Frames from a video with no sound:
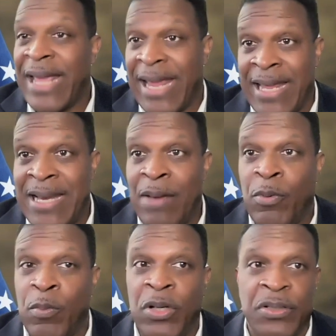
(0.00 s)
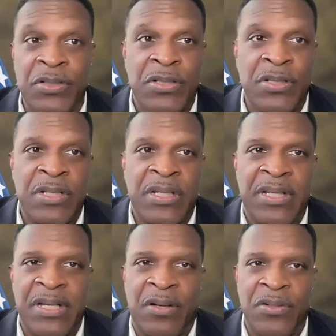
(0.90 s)
and Apple Books.
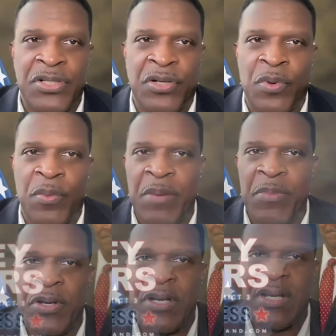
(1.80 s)
And also remember